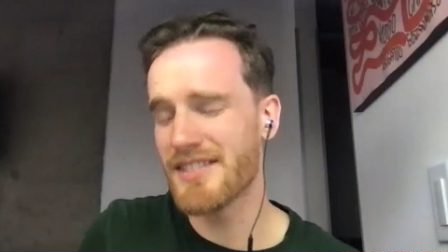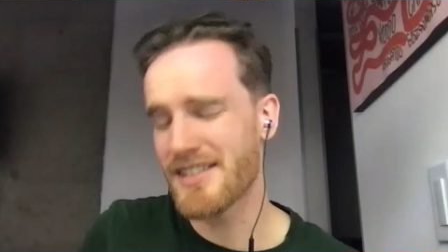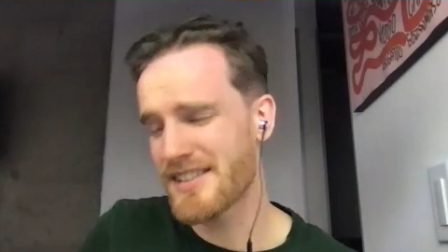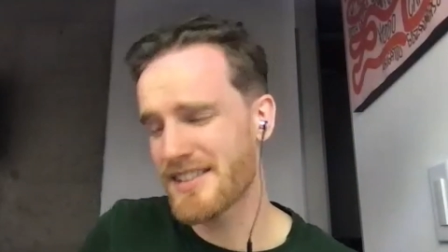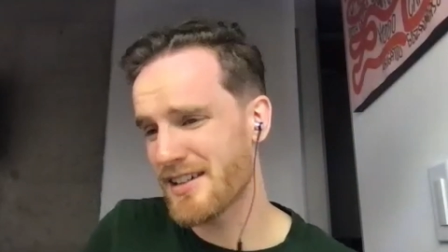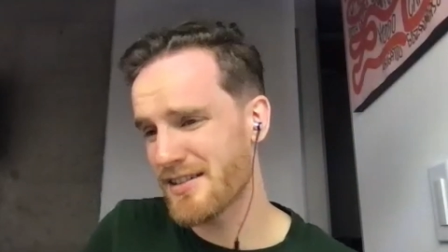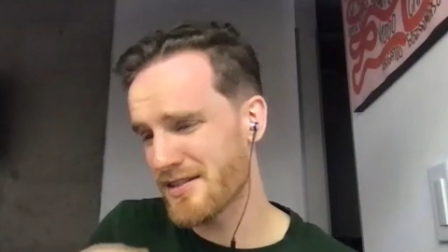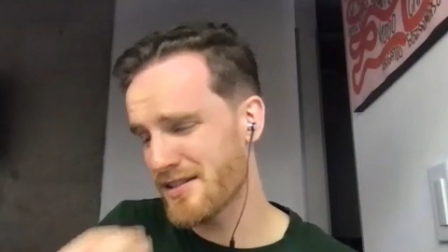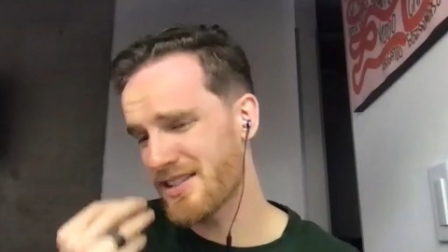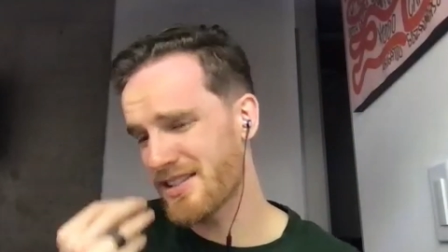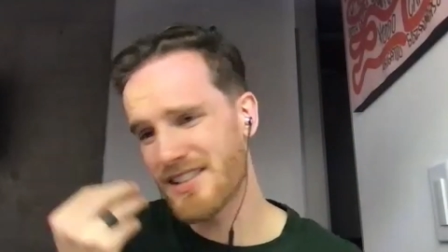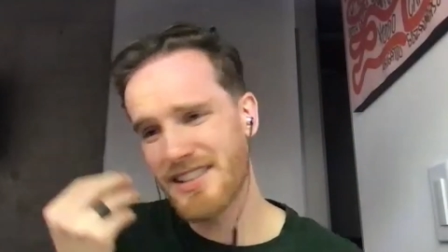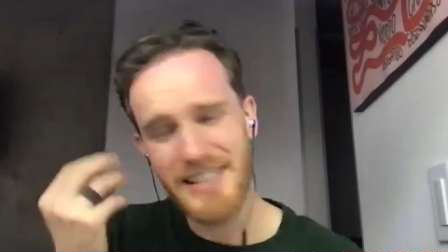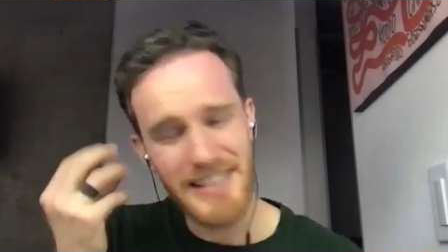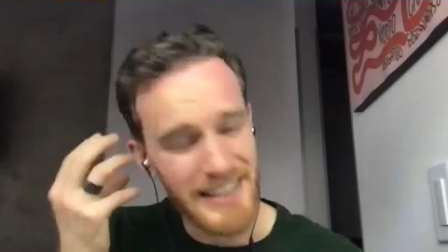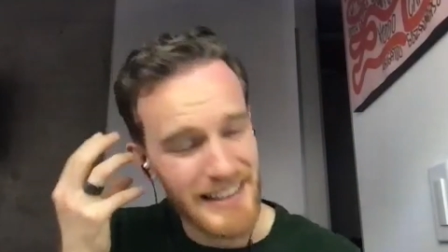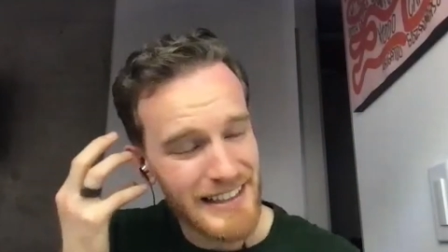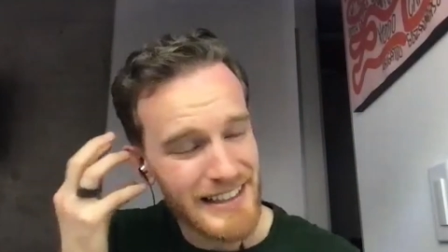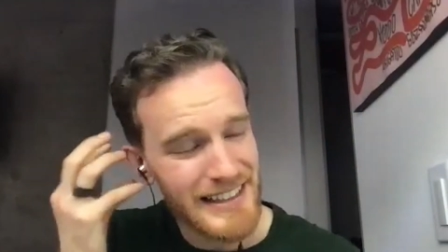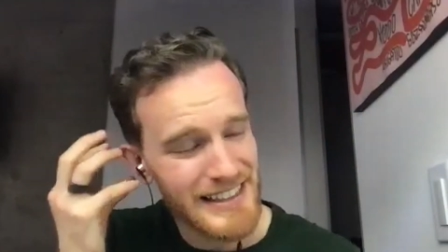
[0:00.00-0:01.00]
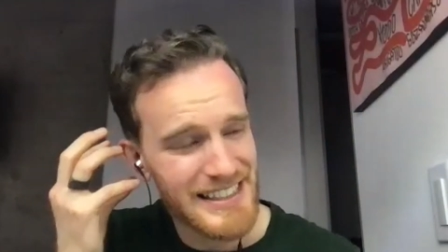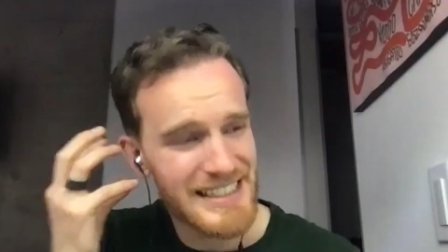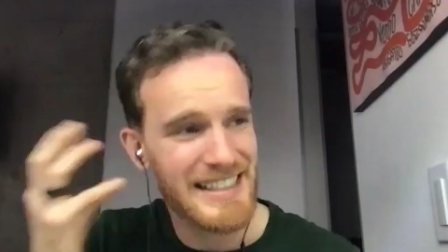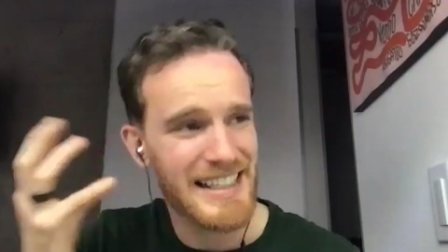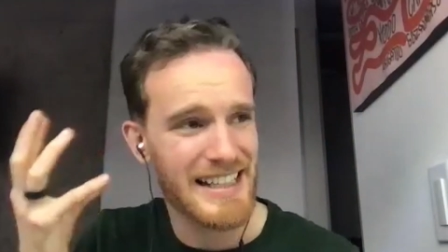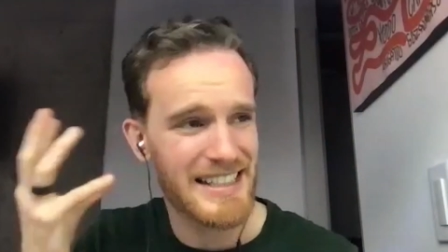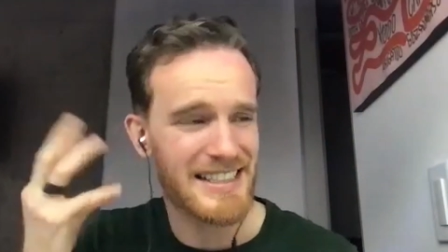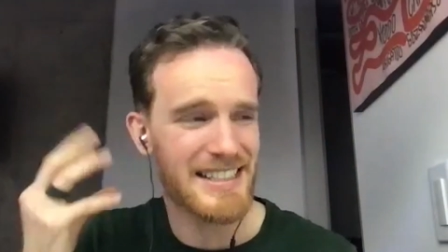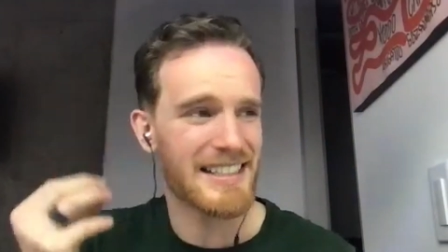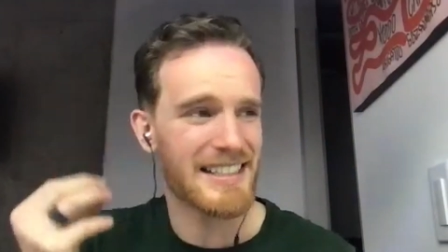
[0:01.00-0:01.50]
It sounds it's
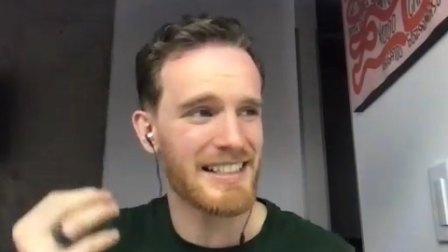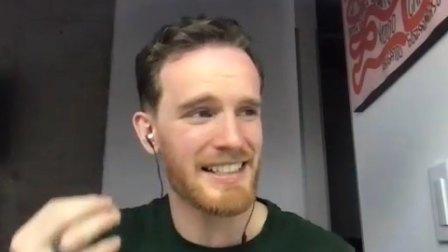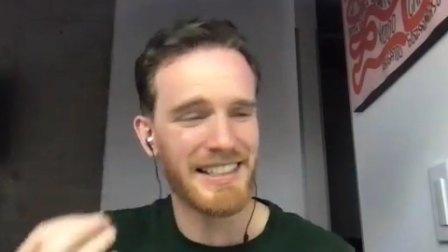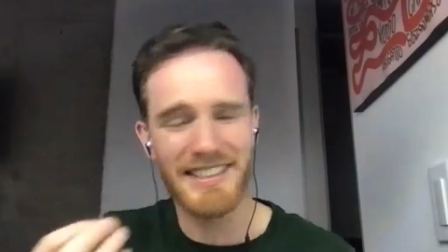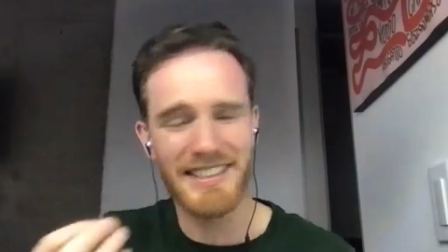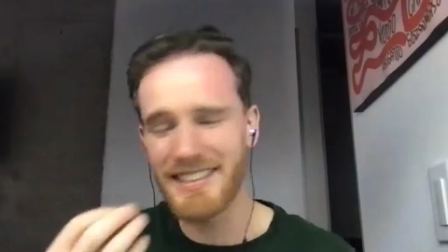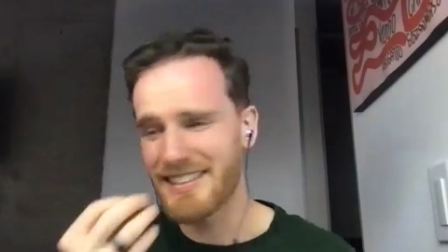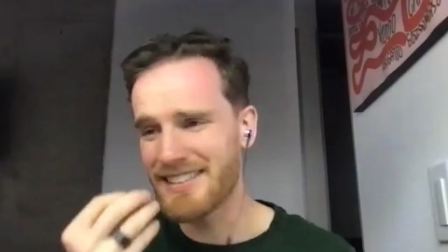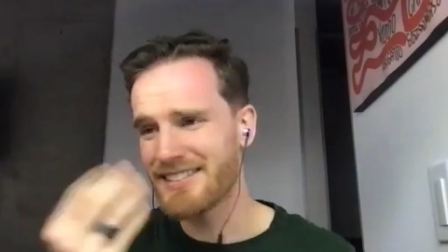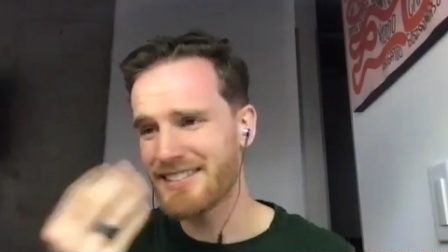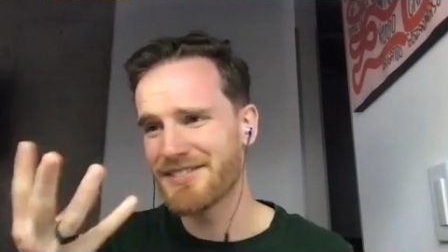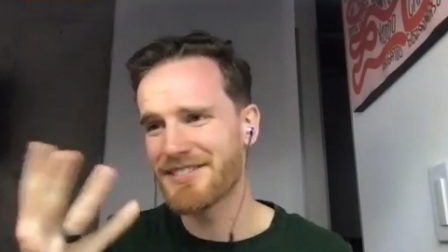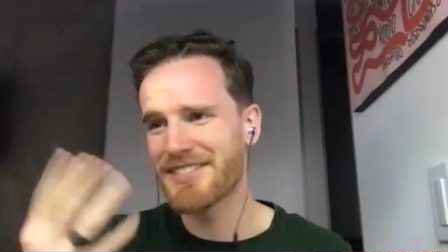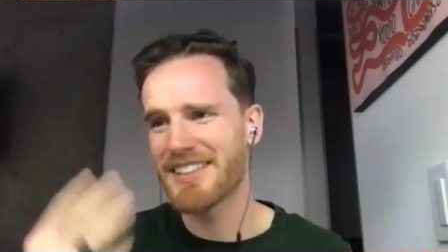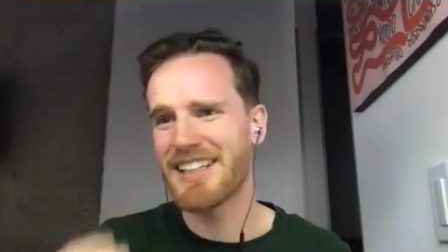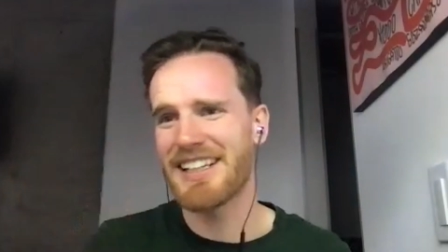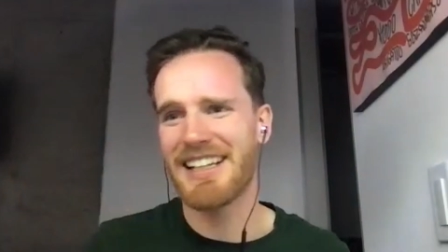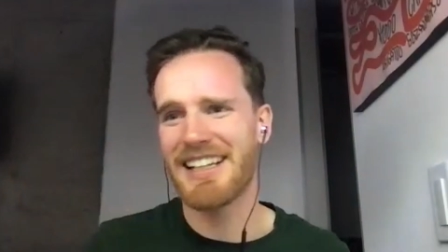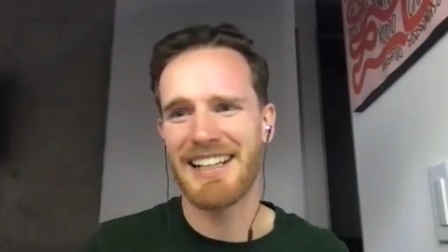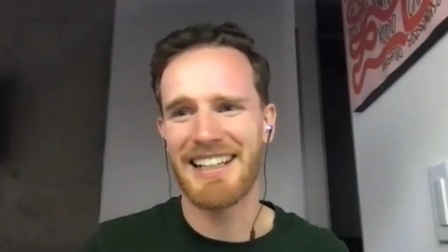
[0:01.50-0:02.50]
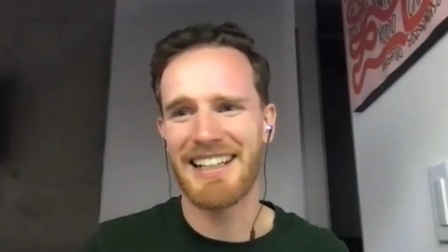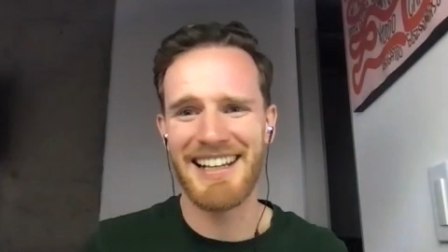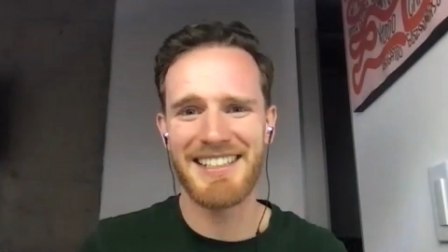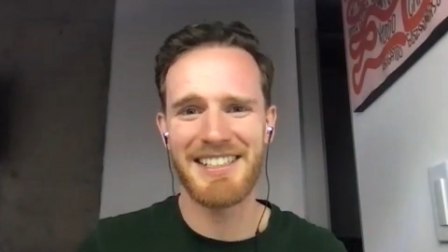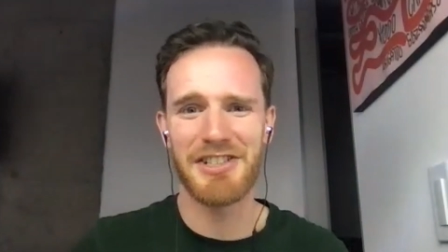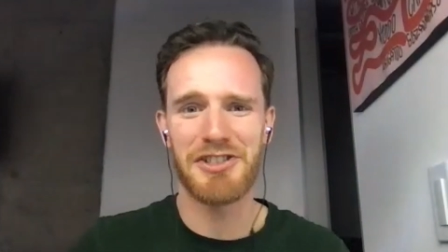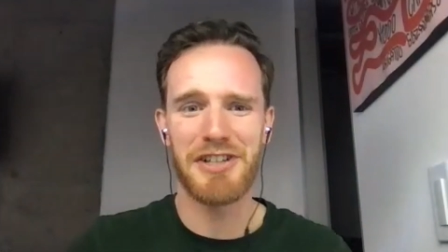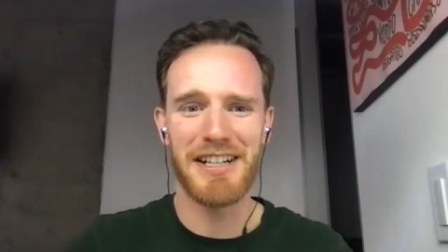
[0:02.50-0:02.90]
nice to hear and nice yeah.